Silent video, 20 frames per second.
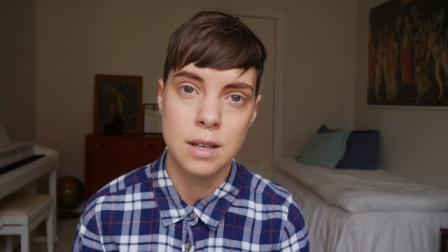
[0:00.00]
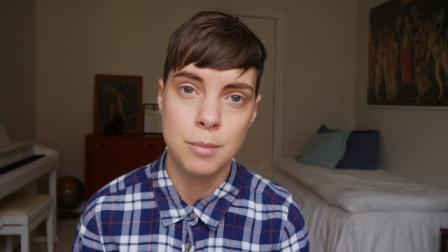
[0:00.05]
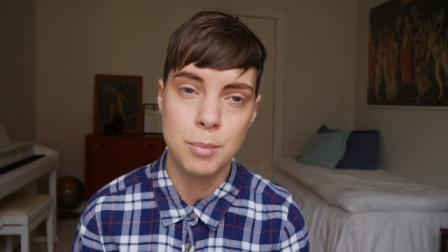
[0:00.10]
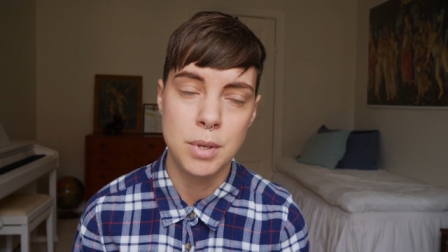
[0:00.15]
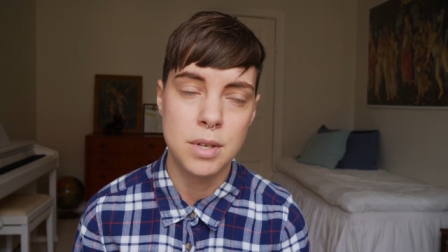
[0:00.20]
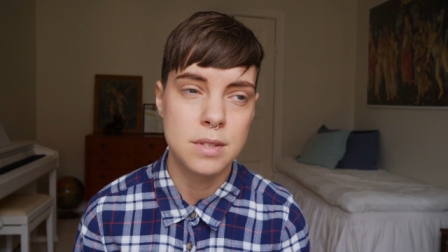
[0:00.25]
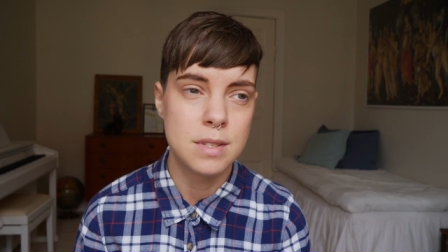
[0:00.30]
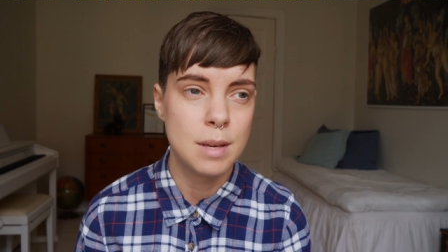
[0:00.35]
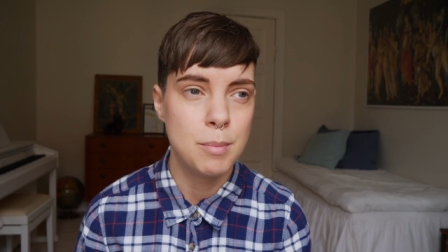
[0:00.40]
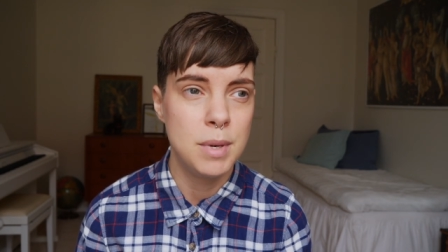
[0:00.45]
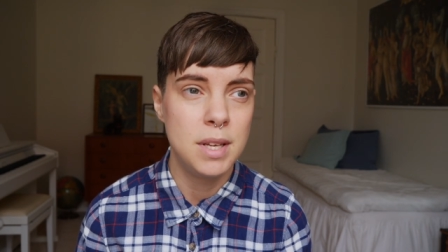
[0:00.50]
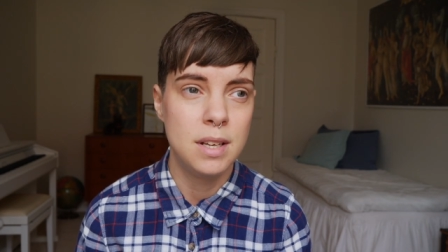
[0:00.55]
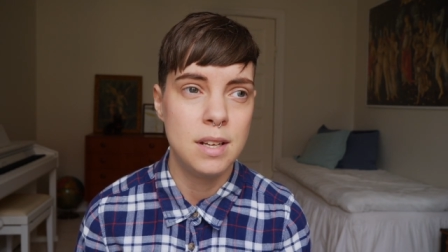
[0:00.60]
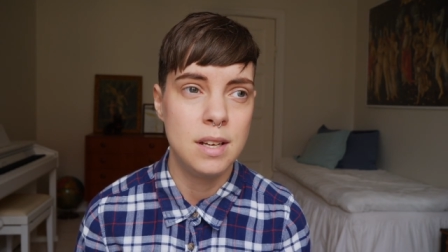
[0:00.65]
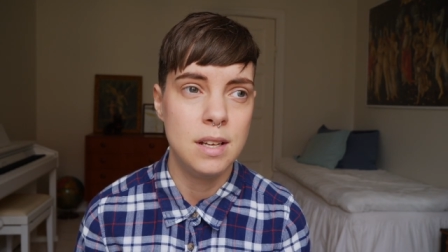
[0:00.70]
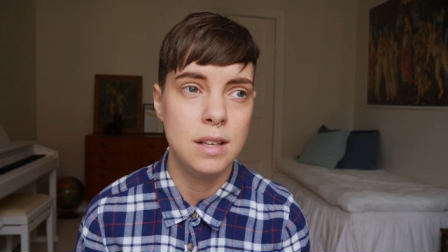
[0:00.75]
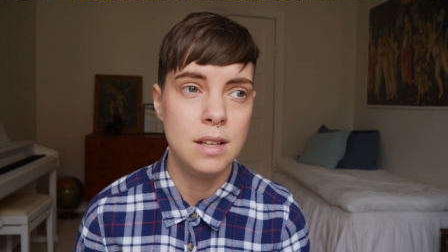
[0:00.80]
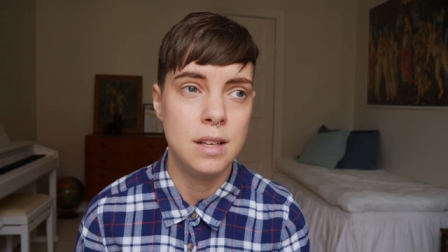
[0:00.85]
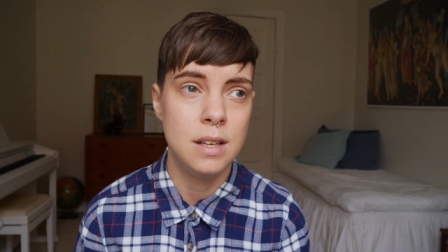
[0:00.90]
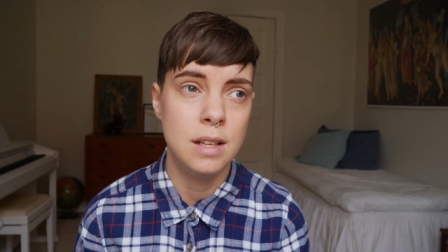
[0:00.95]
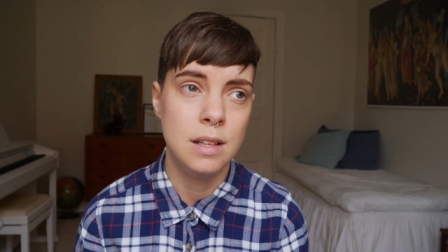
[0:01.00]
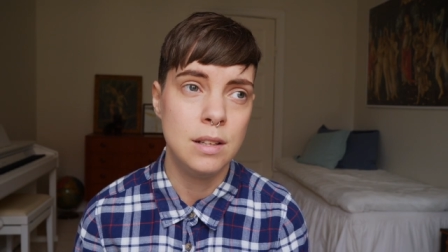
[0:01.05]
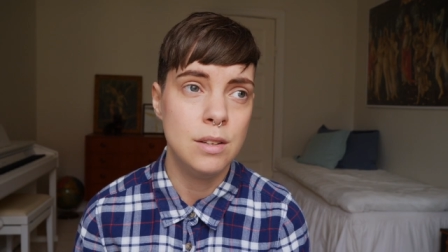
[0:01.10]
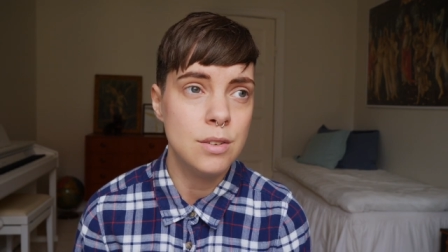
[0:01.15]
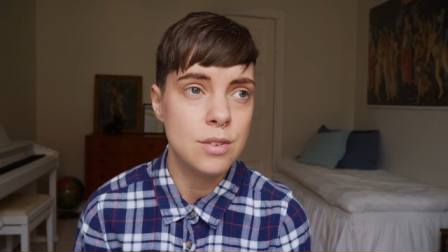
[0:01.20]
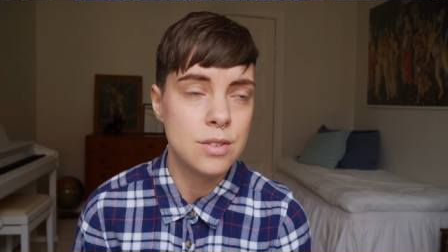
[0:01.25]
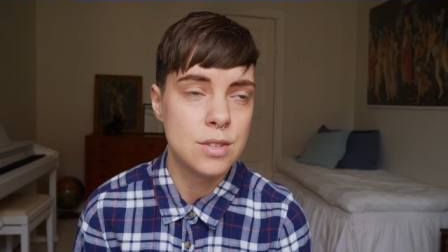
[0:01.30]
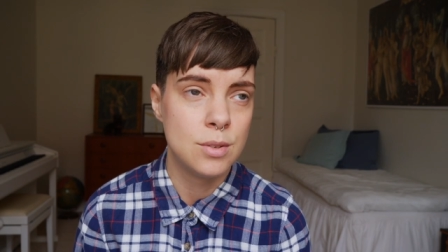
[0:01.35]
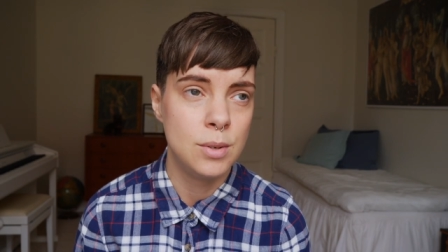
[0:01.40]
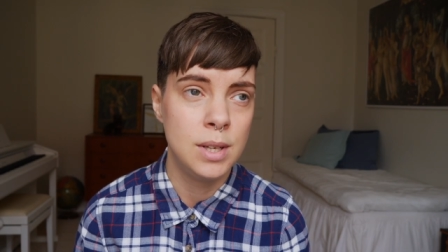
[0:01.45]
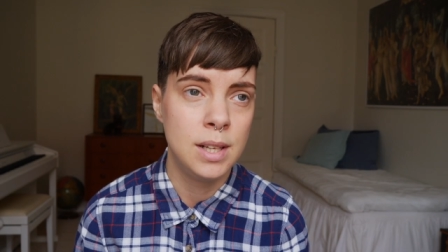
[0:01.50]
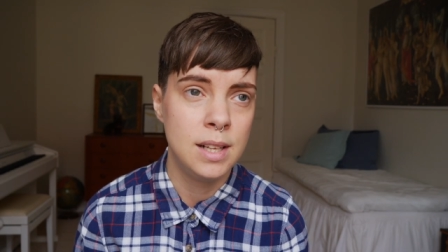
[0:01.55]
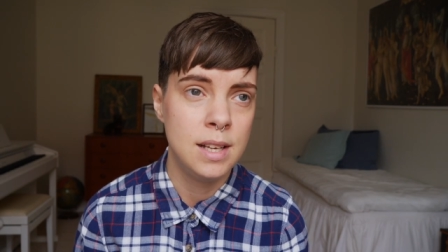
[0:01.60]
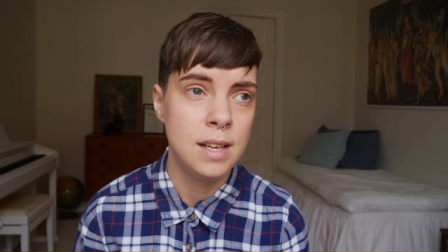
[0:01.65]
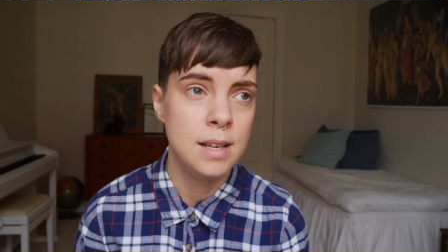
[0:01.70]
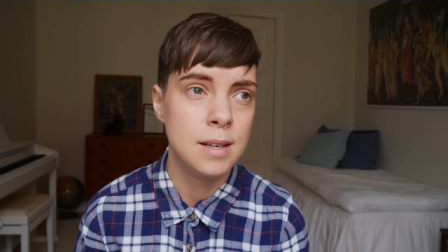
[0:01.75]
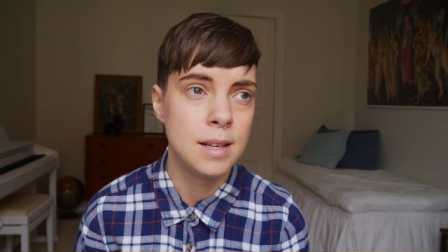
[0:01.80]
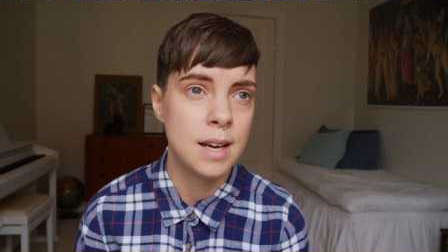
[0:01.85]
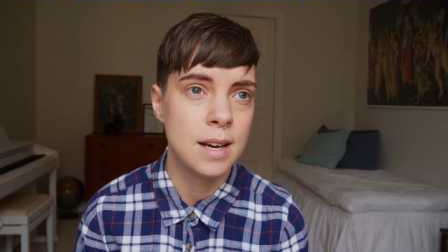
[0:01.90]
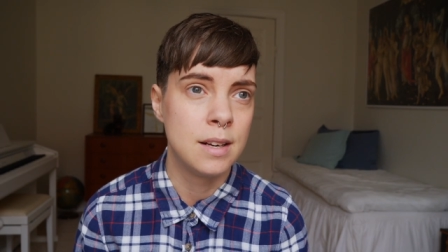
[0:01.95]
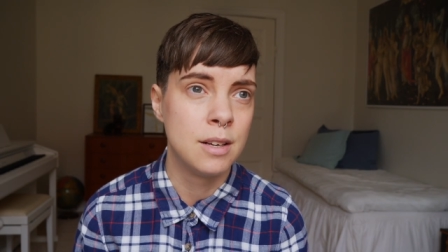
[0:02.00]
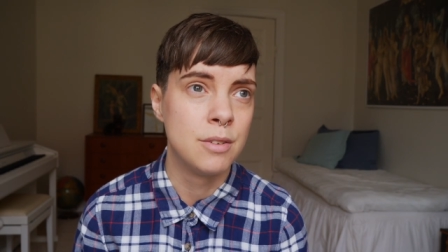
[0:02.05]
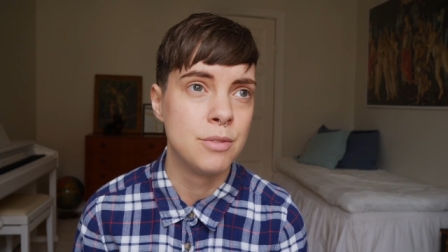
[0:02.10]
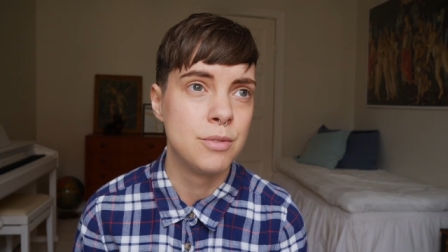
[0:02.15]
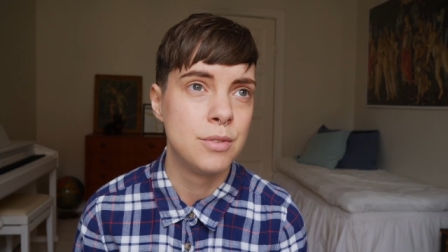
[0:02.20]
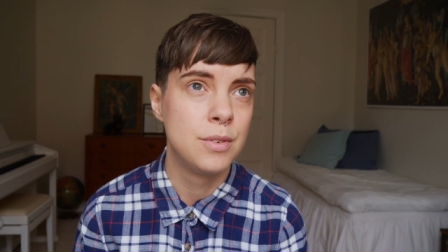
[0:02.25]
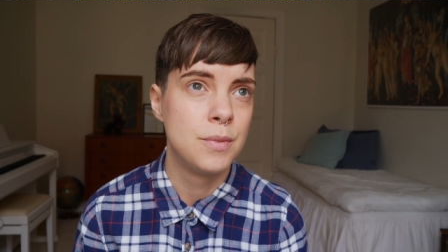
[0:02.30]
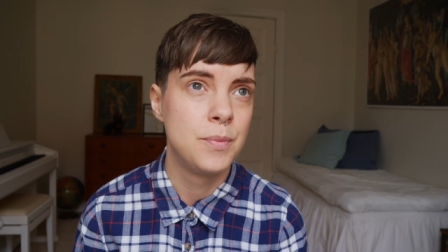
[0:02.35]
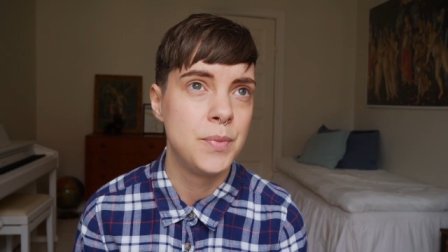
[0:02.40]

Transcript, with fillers: because I mean he, he looks really kind of